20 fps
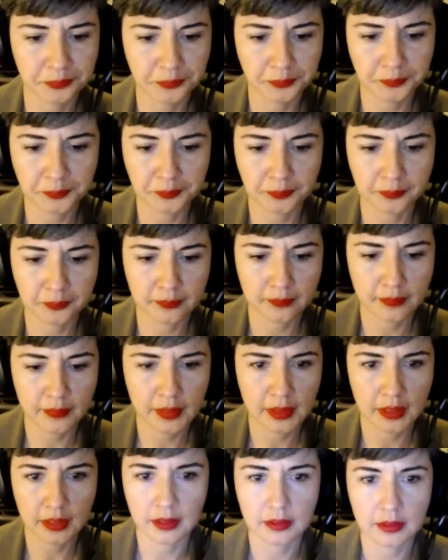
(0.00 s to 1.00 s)

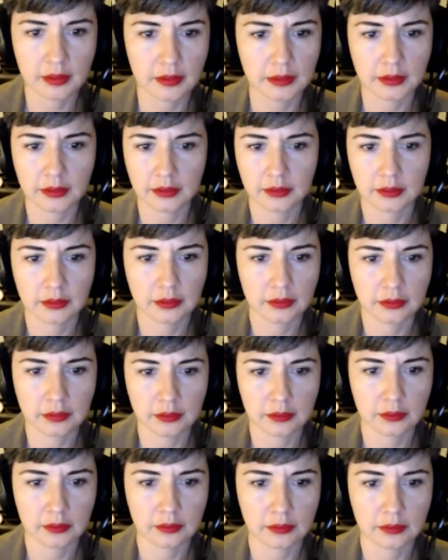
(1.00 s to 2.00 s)

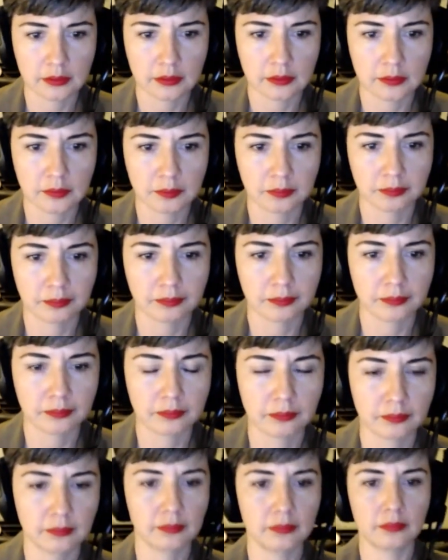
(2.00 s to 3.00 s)

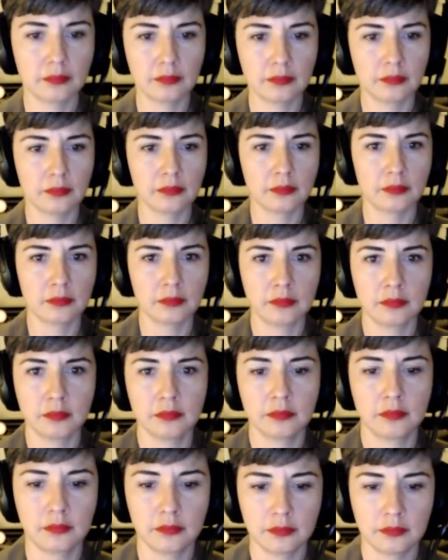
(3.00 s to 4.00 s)

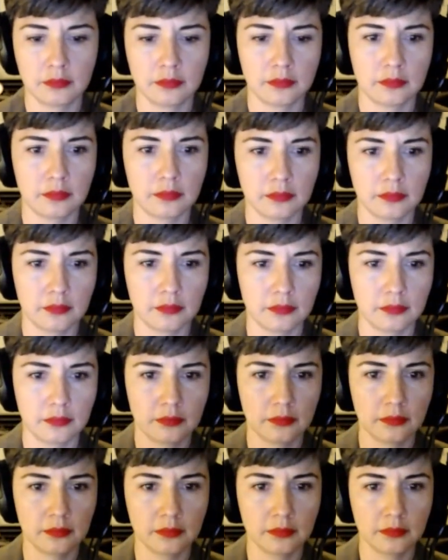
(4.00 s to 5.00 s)

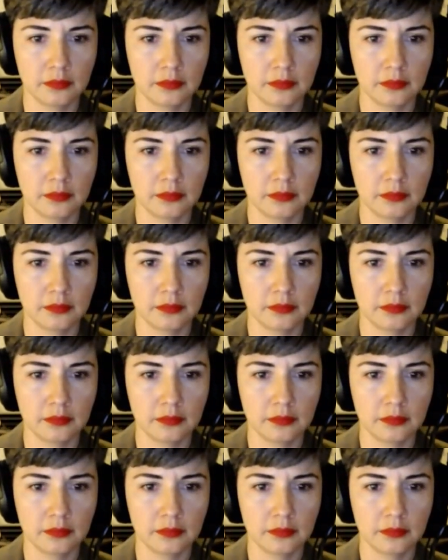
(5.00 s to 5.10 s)
Nobody speaks.